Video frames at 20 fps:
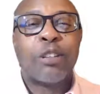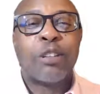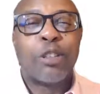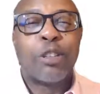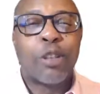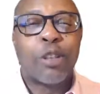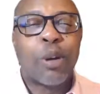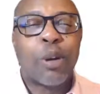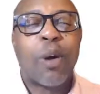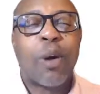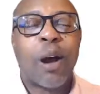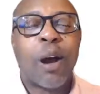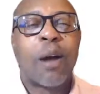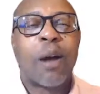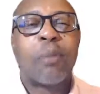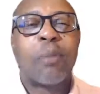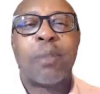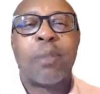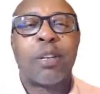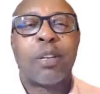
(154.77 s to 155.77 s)
show her
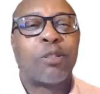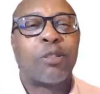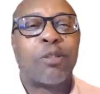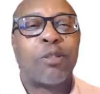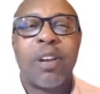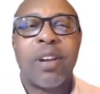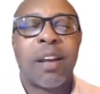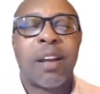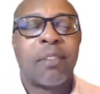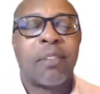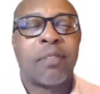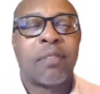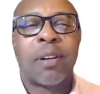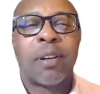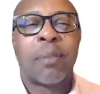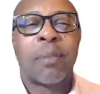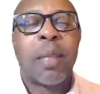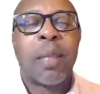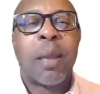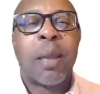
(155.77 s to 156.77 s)
how much you love
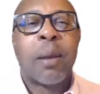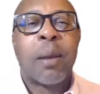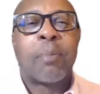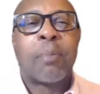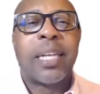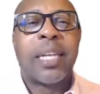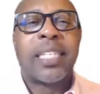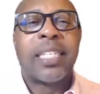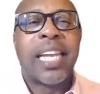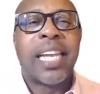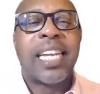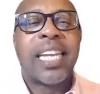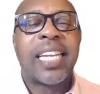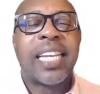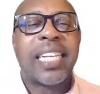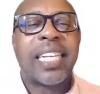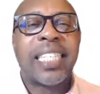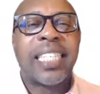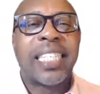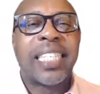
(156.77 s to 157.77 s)
her by
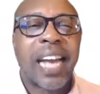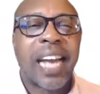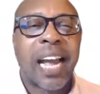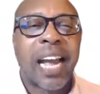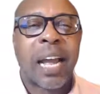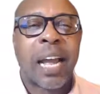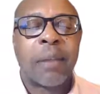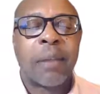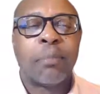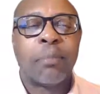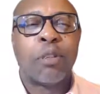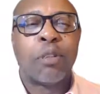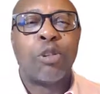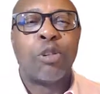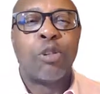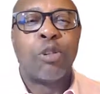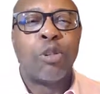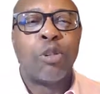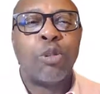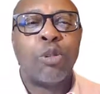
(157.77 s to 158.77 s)
taking time to
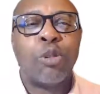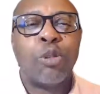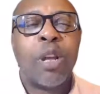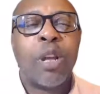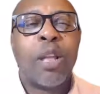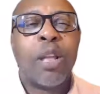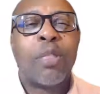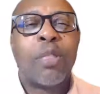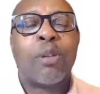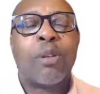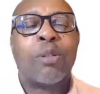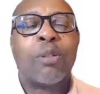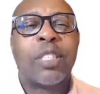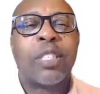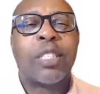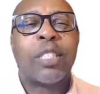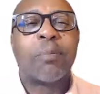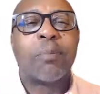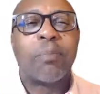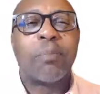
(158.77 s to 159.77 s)
do
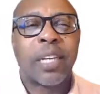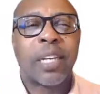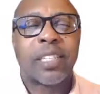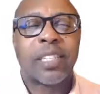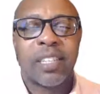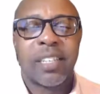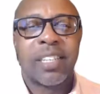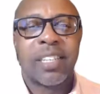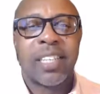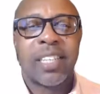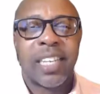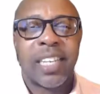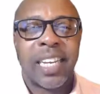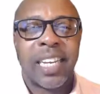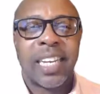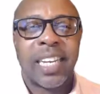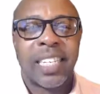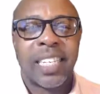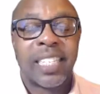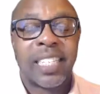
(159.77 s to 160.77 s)
those special
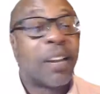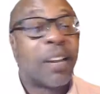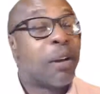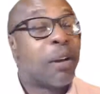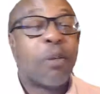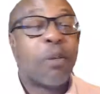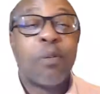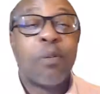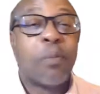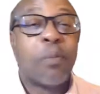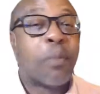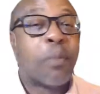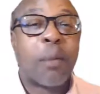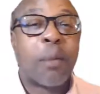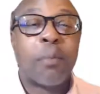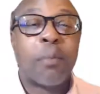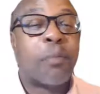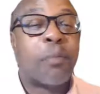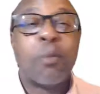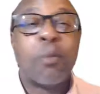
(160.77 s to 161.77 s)
things.
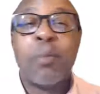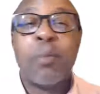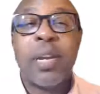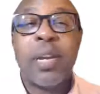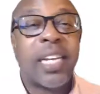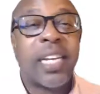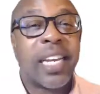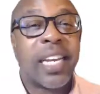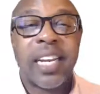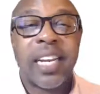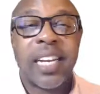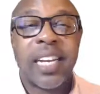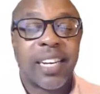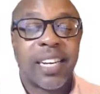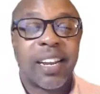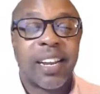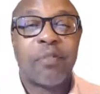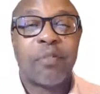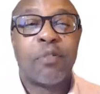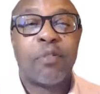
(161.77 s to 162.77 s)
Remember, Mummy did it
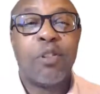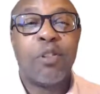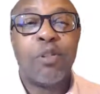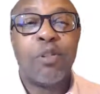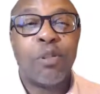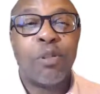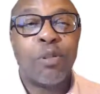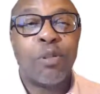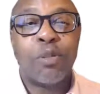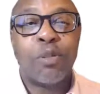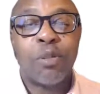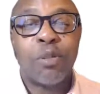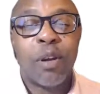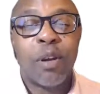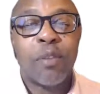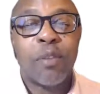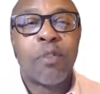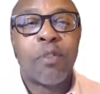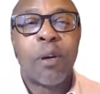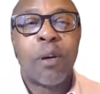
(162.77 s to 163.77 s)
for you
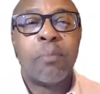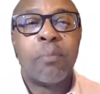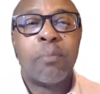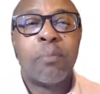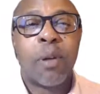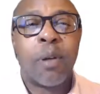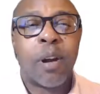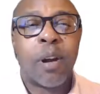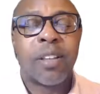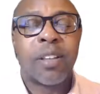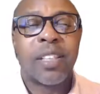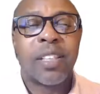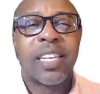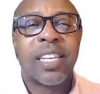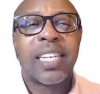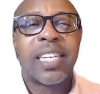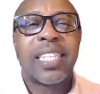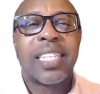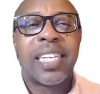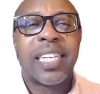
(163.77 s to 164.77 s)
from
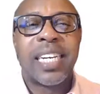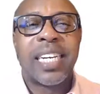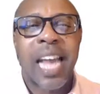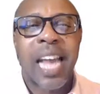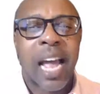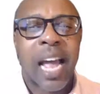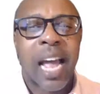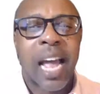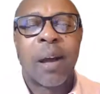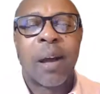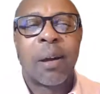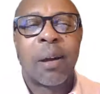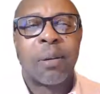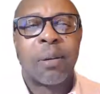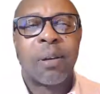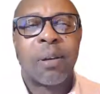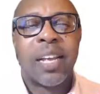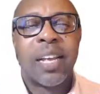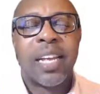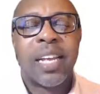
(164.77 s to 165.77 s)
birth to now.
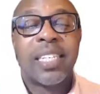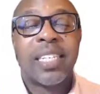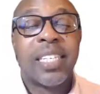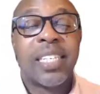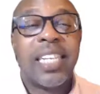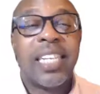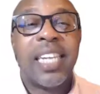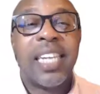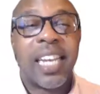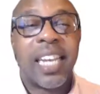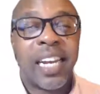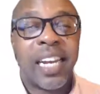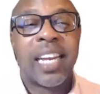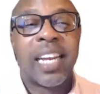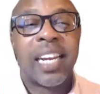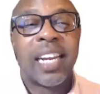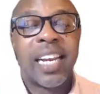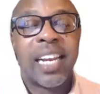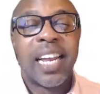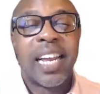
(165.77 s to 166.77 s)
She did
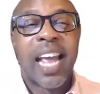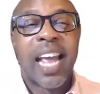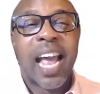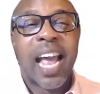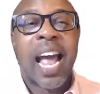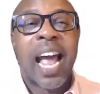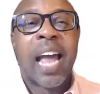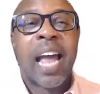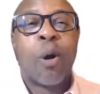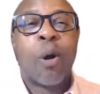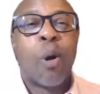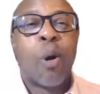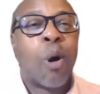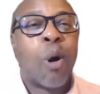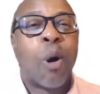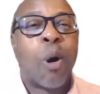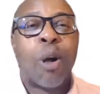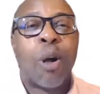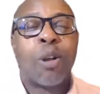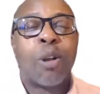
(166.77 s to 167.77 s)
it. And
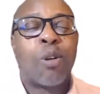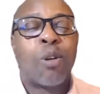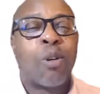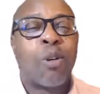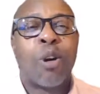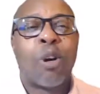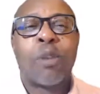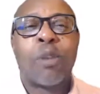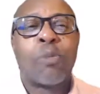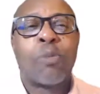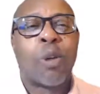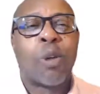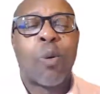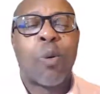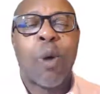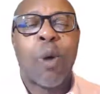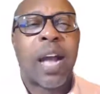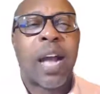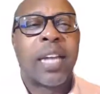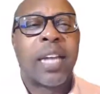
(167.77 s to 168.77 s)
all God
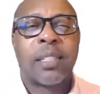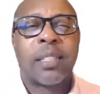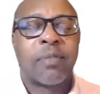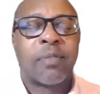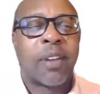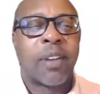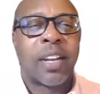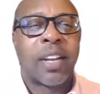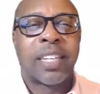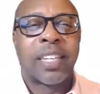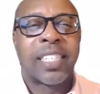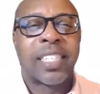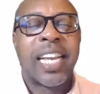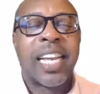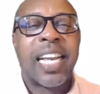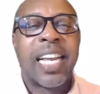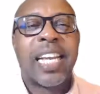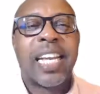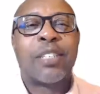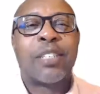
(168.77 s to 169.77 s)
requires of us
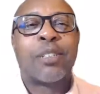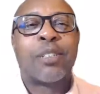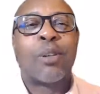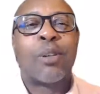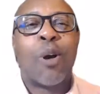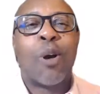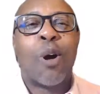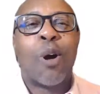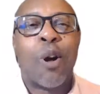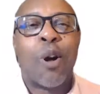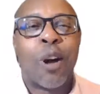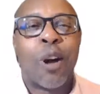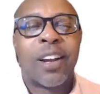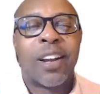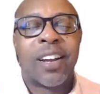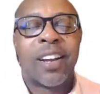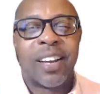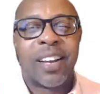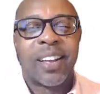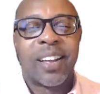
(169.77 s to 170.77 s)
is to
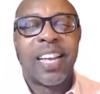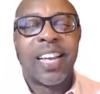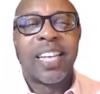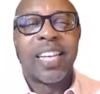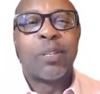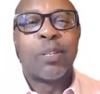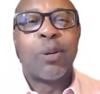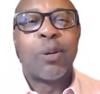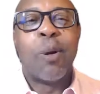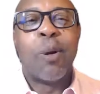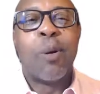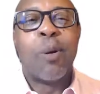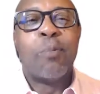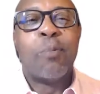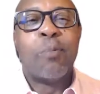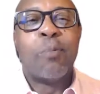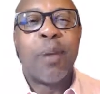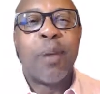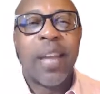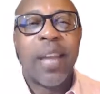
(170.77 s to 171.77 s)
honor, to
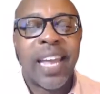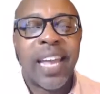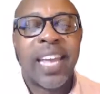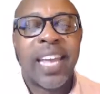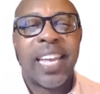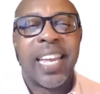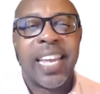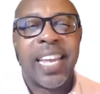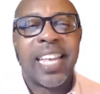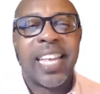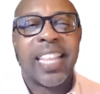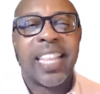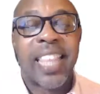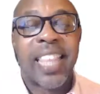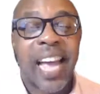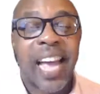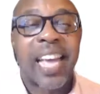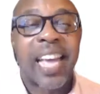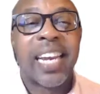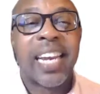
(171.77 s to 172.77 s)
obey,
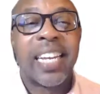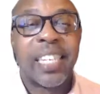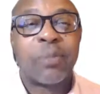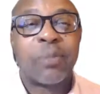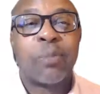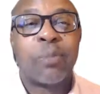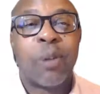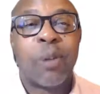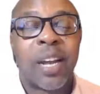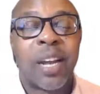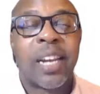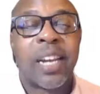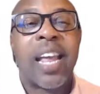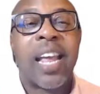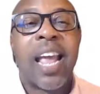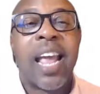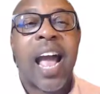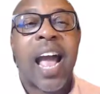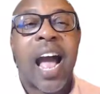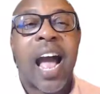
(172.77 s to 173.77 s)
that is what
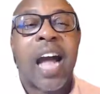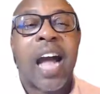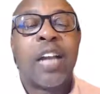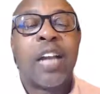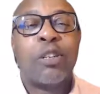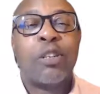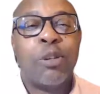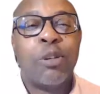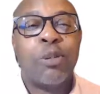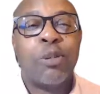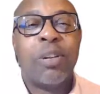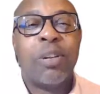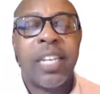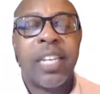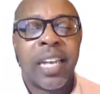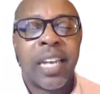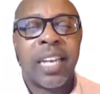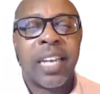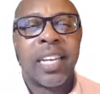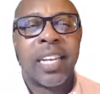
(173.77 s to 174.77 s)
our
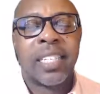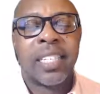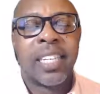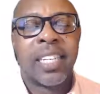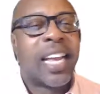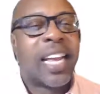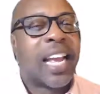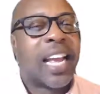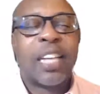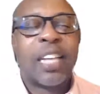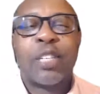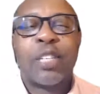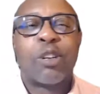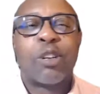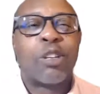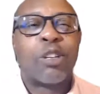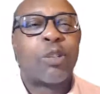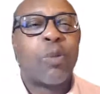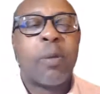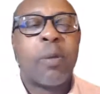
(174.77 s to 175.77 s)
duty is. And
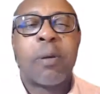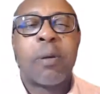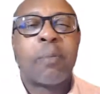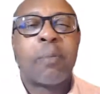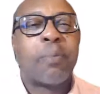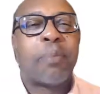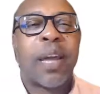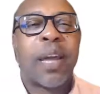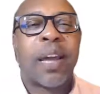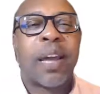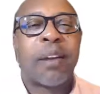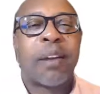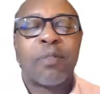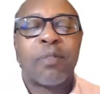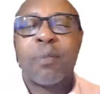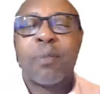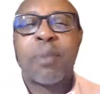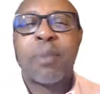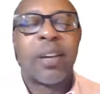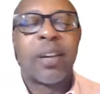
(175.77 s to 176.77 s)
so, as we prepare
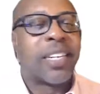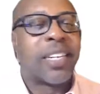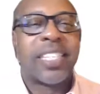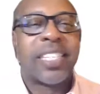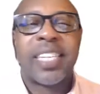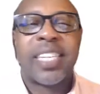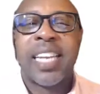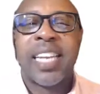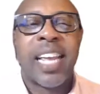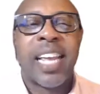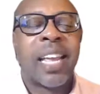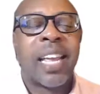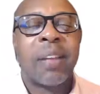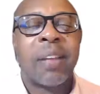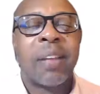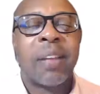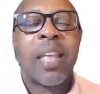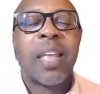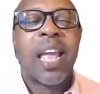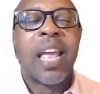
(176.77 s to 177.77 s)
for Mother's
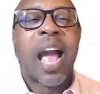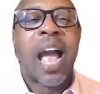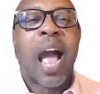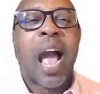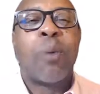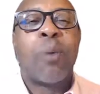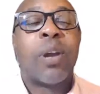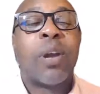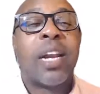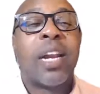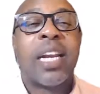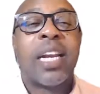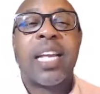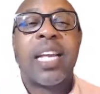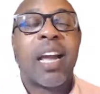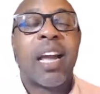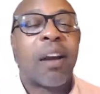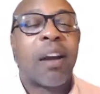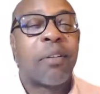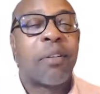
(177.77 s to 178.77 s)
Day, I want to
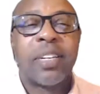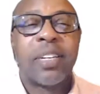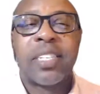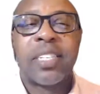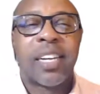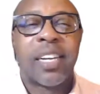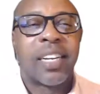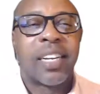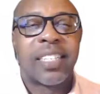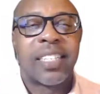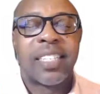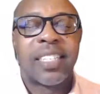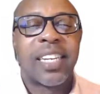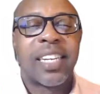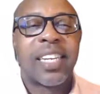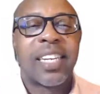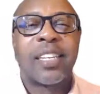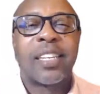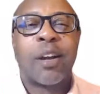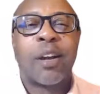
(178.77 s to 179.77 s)
encourage
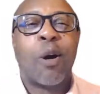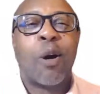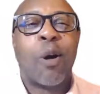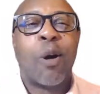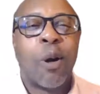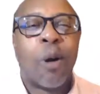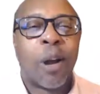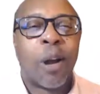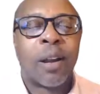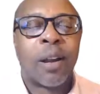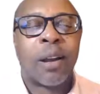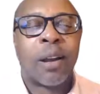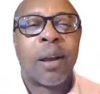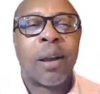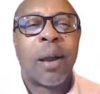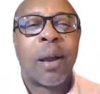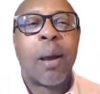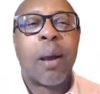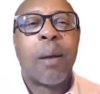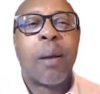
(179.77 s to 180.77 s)
us to honor